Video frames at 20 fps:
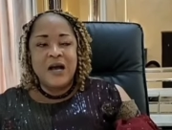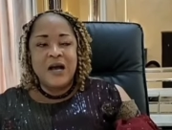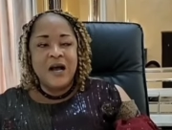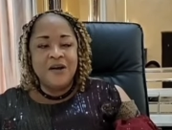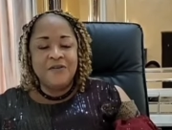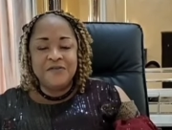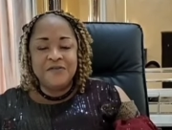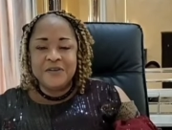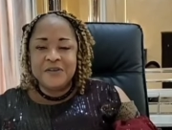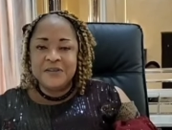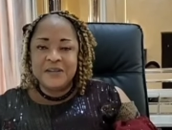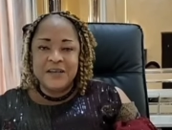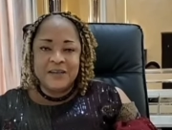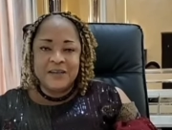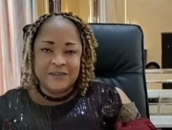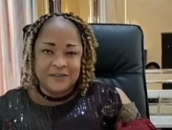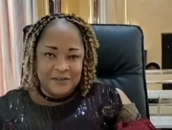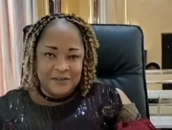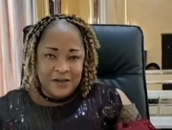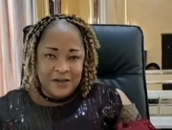having
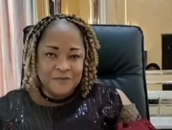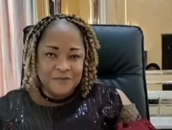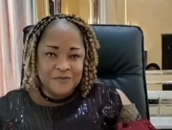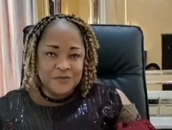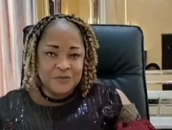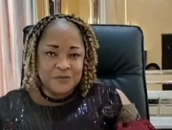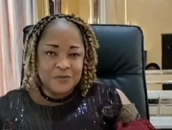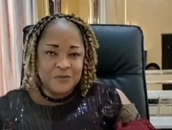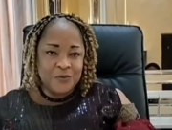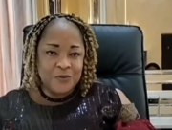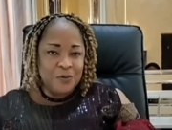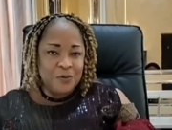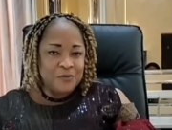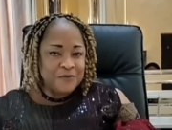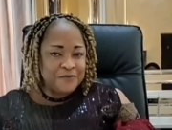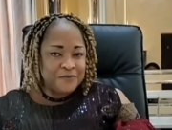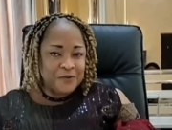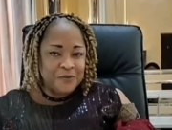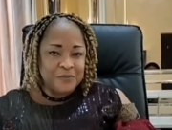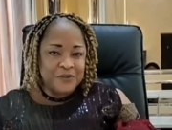aircrafts
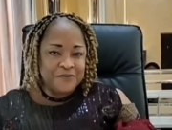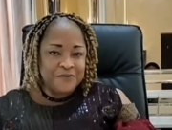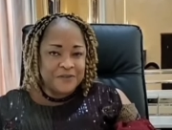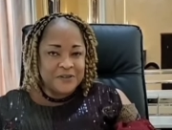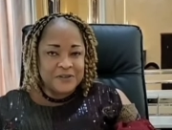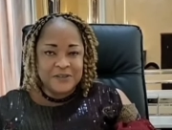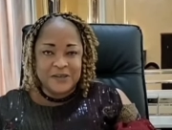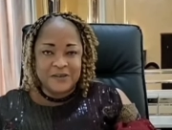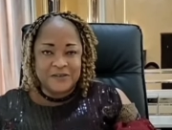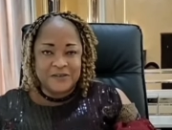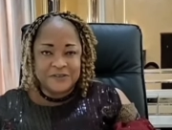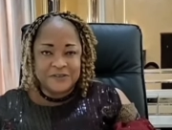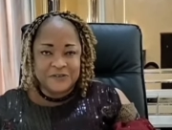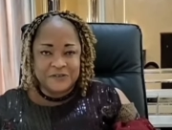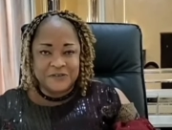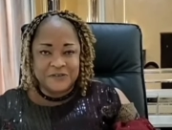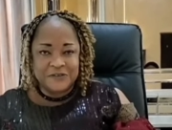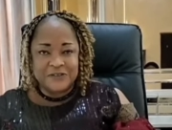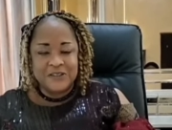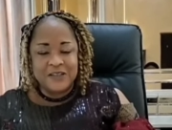coming from different
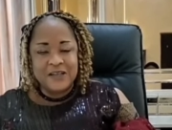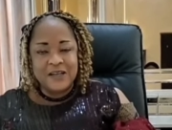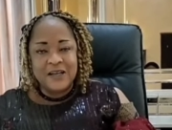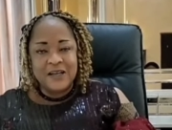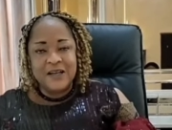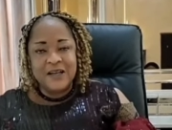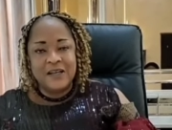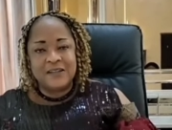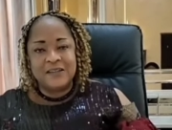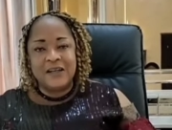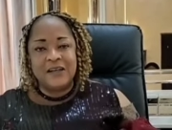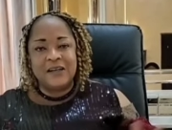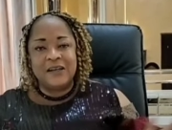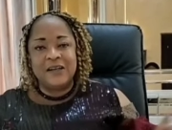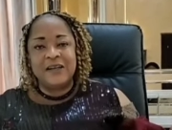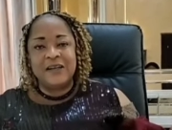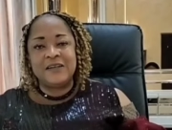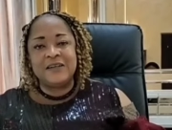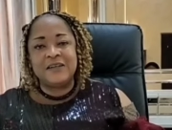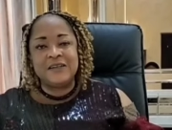directions and they are
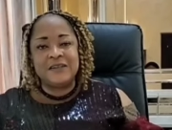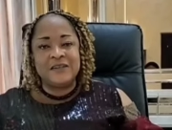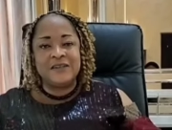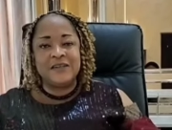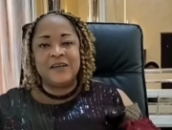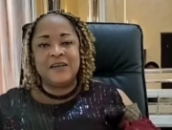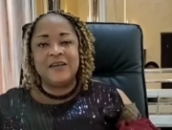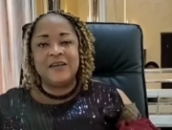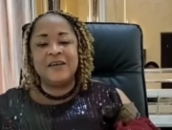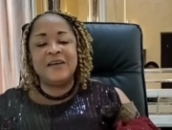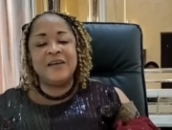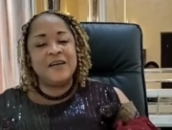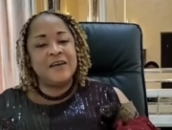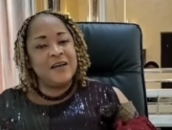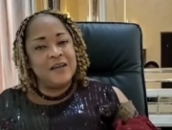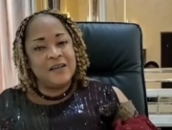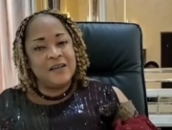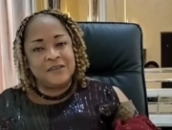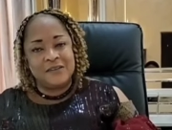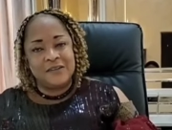landing here
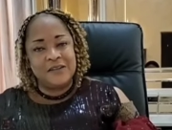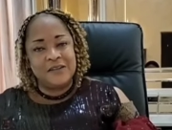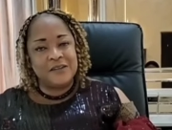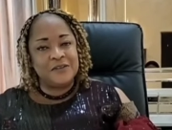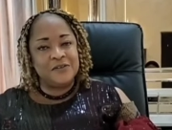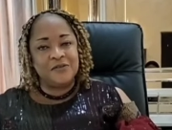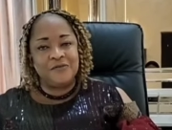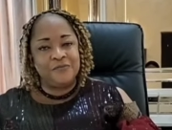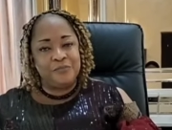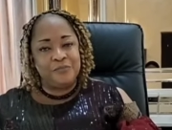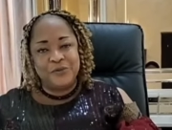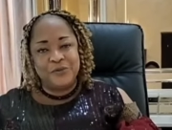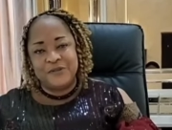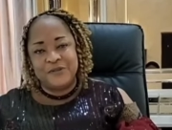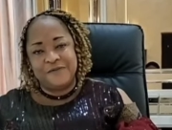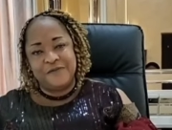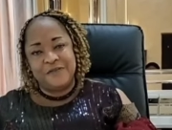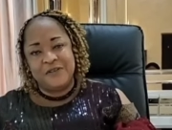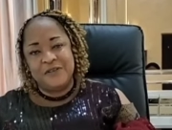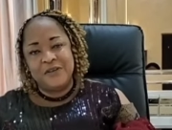and taking off
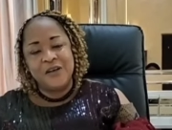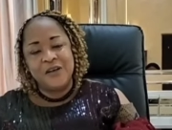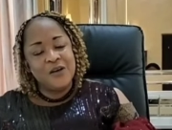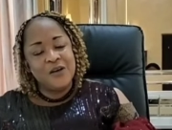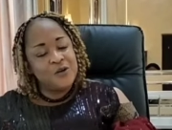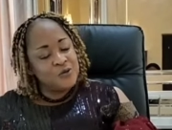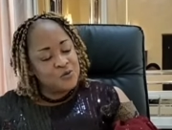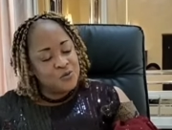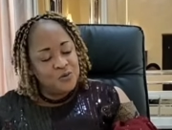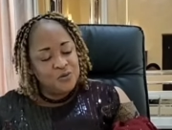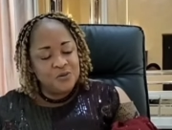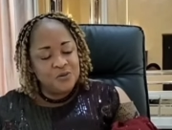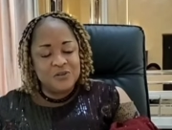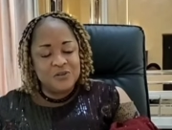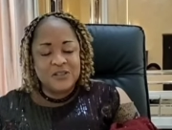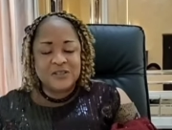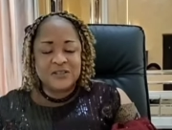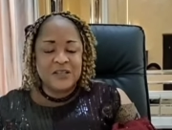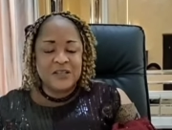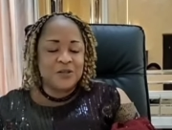peacefully. So
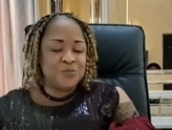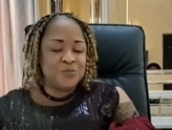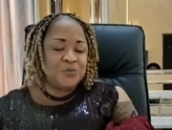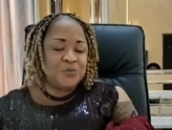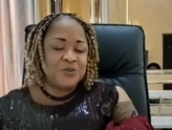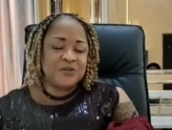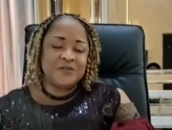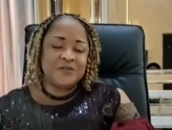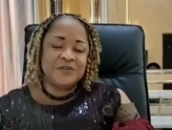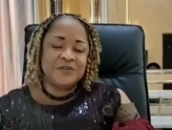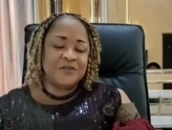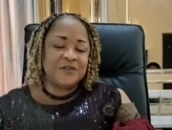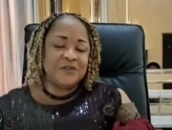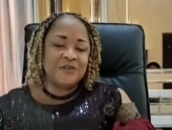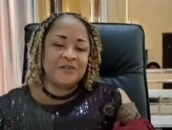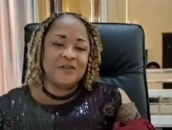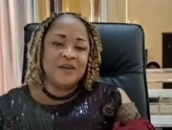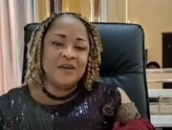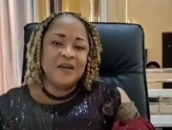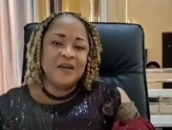this
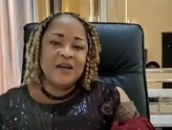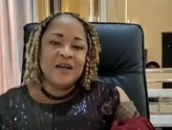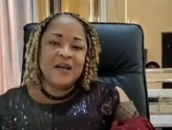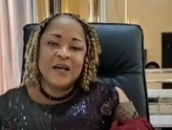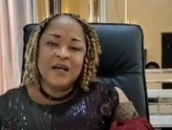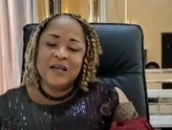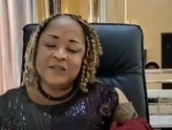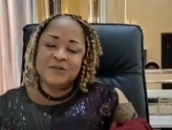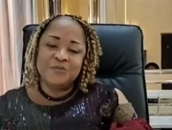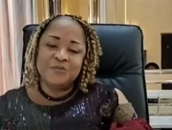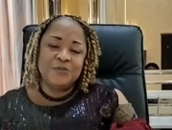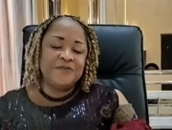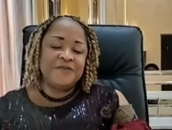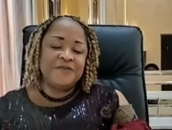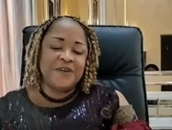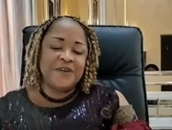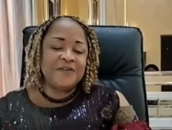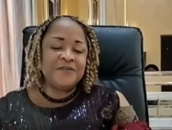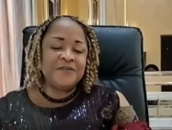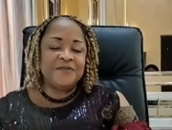administration has been
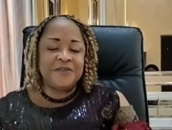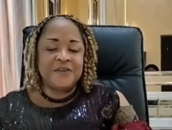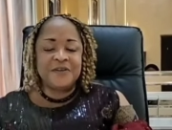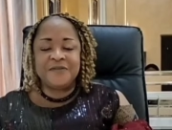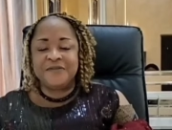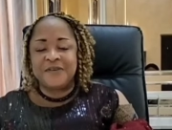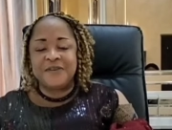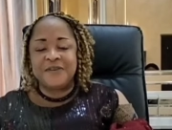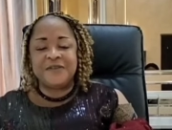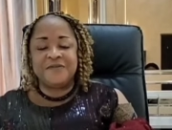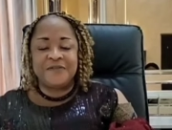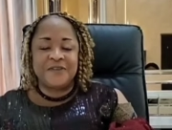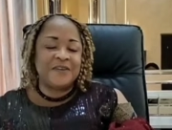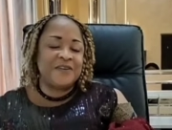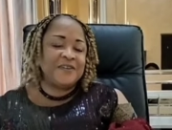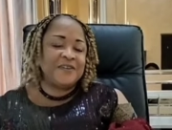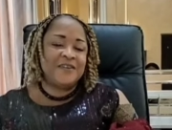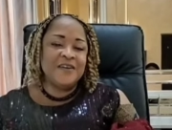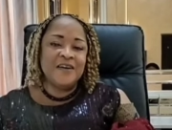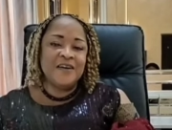very, very, very,
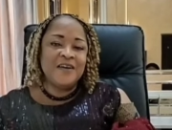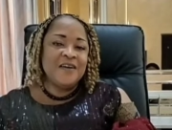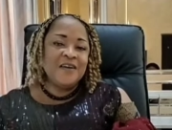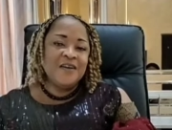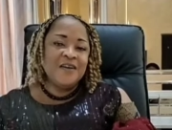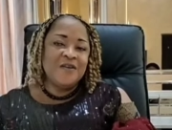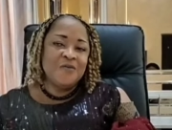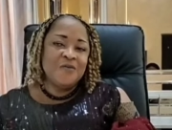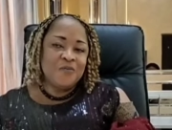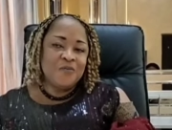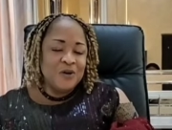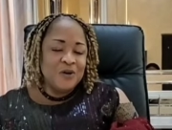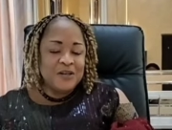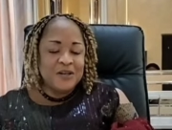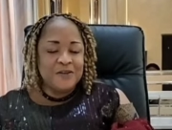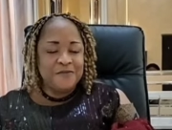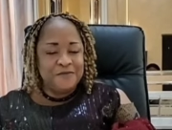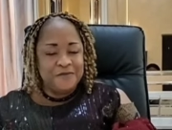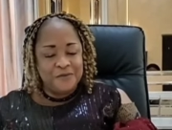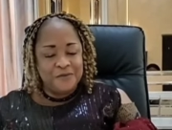very
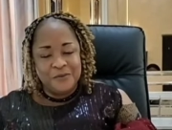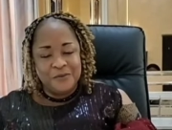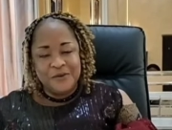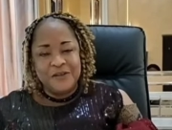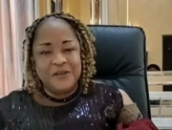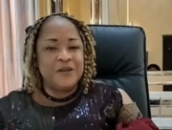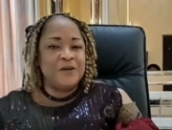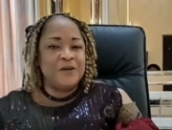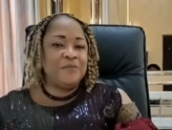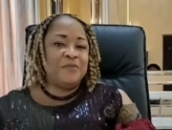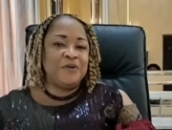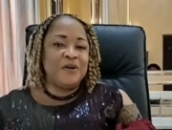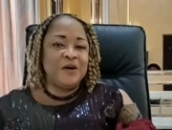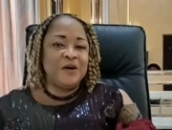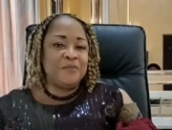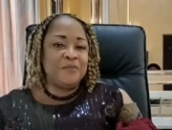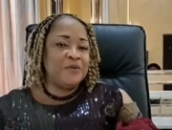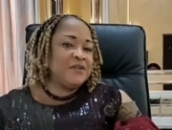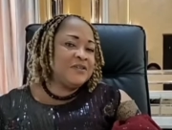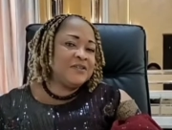wonderful in Ebonyi.
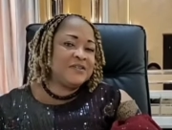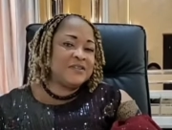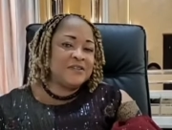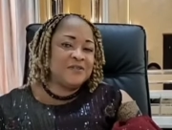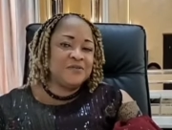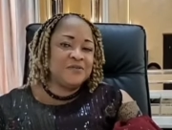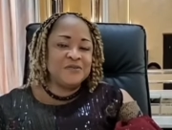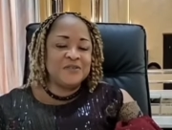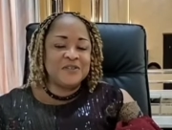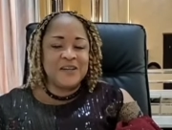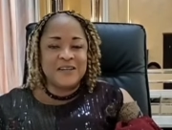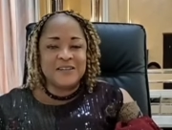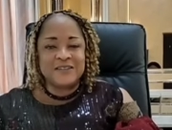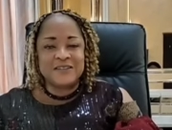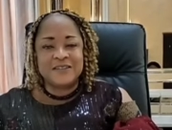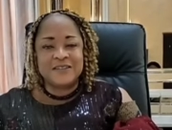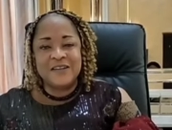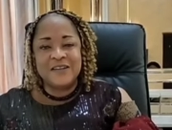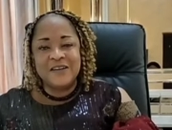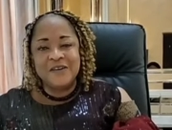Ebonyi is in good
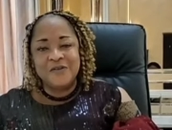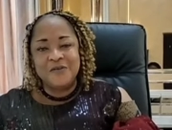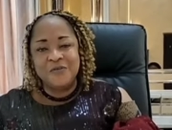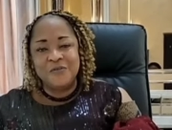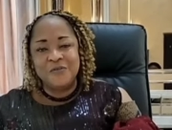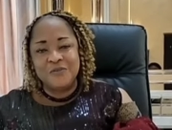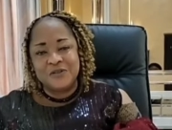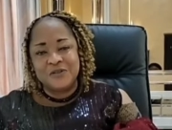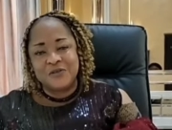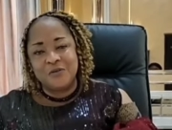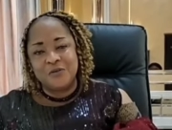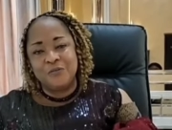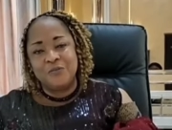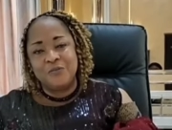hands. So,